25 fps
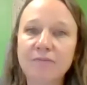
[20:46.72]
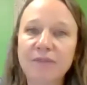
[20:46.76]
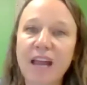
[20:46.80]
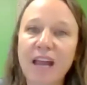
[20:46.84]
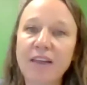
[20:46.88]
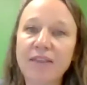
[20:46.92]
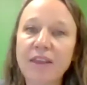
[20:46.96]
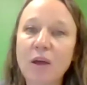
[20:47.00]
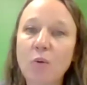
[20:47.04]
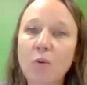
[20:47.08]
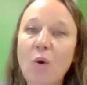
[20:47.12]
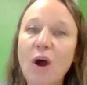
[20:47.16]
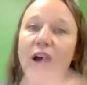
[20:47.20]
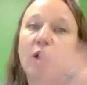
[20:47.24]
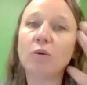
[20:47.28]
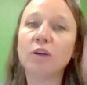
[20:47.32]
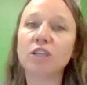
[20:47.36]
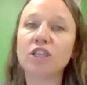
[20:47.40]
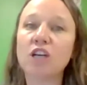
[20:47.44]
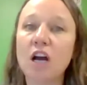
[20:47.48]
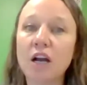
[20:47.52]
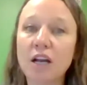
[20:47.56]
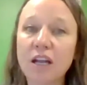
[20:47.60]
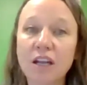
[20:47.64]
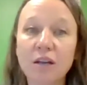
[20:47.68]
And then while we're
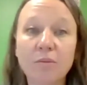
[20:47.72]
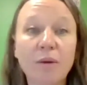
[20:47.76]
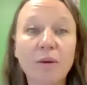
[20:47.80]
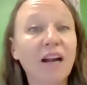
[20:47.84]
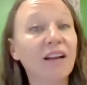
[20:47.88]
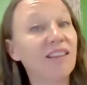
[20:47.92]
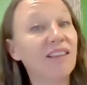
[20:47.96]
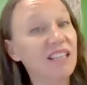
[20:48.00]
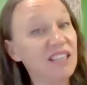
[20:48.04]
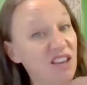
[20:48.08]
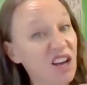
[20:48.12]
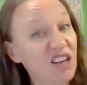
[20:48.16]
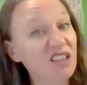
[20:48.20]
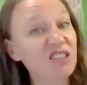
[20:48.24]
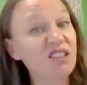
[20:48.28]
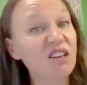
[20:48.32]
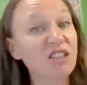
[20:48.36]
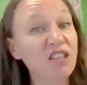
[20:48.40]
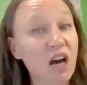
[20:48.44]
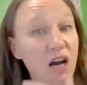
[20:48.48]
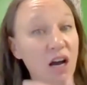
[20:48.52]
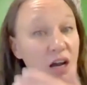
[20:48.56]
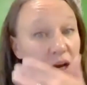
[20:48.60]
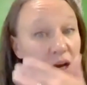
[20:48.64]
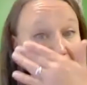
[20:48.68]
talking about it, let's
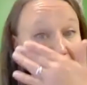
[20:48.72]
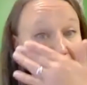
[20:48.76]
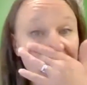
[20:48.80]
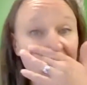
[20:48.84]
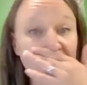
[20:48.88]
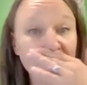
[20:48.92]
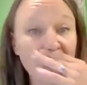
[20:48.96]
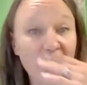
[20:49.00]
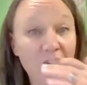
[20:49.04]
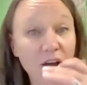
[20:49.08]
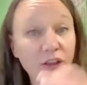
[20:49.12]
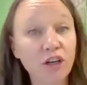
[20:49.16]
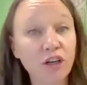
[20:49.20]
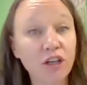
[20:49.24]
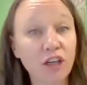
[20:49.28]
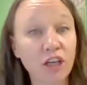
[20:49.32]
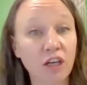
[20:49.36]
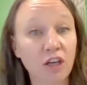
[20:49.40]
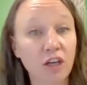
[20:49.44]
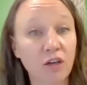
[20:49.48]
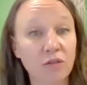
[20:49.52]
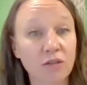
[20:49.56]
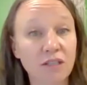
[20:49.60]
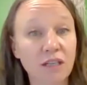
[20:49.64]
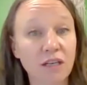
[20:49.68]
also talk about some other
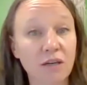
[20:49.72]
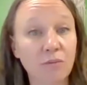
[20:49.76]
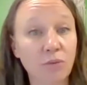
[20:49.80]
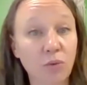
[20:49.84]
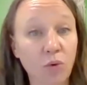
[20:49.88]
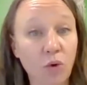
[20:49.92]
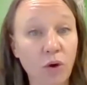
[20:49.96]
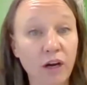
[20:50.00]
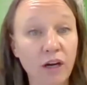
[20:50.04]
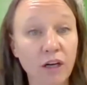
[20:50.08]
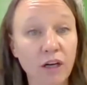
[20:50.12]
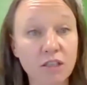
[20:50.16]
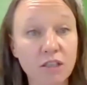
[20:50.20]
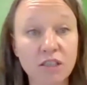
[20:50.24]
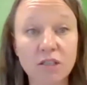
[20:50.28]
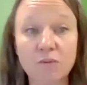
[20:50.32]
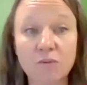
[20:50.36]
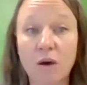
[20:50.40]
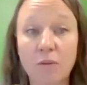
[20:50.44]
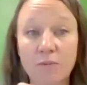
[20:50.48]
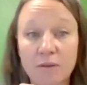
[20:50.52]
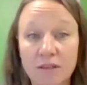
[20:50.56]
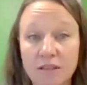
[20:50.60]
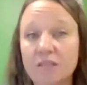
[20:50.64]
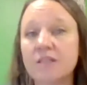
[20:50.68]
cues that employers,
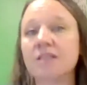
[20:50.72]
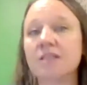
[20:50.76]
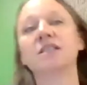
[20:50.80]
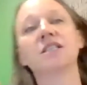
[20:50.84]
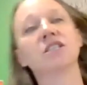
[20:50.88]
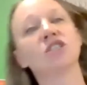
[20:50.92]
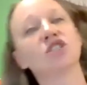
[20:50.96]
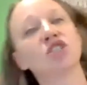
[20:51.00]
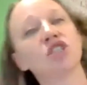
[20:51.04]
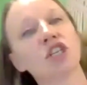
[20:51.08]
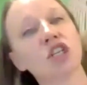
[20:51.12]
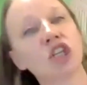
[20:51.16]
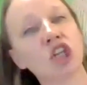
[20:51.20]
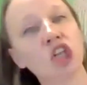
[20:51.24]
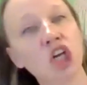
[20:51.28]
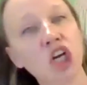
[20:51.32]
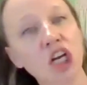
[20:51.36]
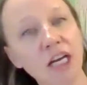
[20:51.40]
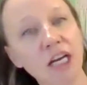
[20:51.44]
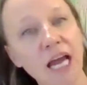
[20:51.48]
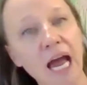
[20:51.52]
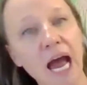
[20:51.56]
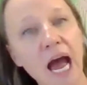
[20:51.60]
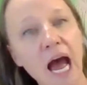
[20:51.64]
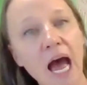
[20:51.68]
small businesses should
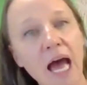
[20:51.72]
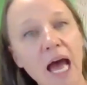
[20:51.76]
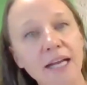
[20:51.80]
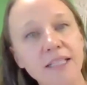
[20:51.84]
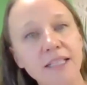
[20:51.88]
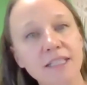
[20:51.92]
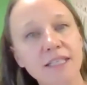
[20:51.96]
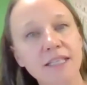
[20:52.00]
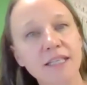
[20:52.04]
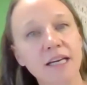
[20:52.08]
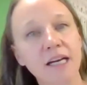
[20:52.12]
look at